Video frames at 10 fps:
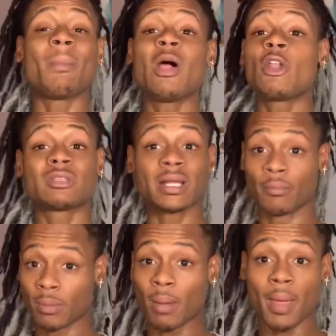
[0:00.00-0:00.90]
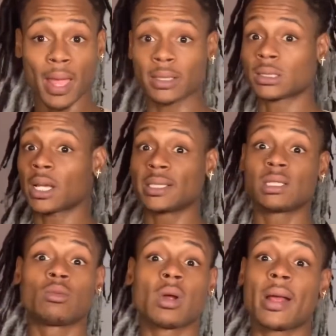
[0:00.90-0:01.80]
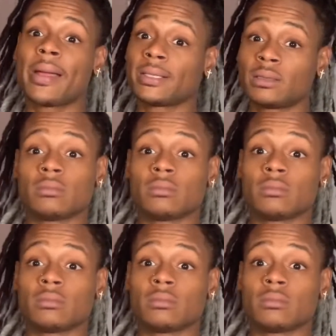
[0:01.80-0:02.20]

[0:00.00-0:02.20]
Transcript: All I know I didn't bring my bag inside to where I had